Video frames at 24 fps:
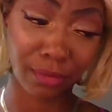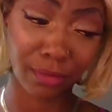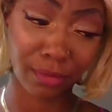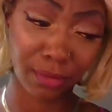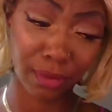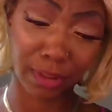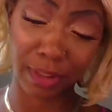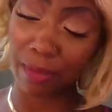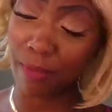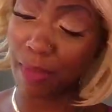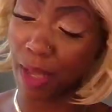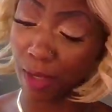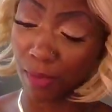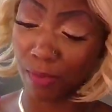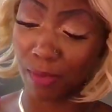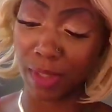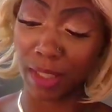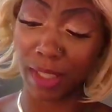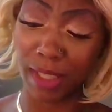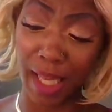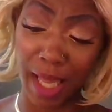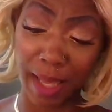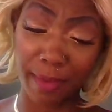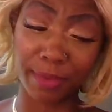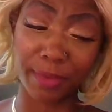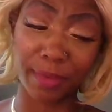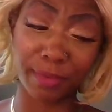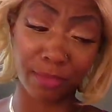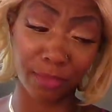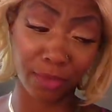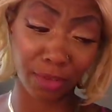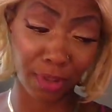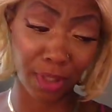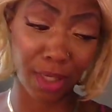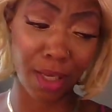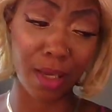Somebody want to clap some
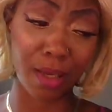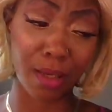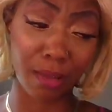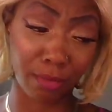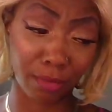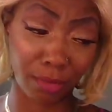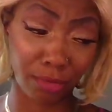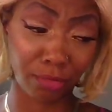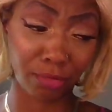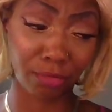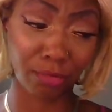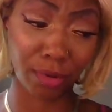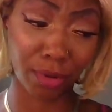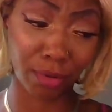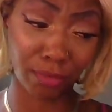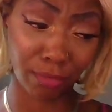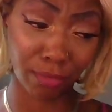cheeks.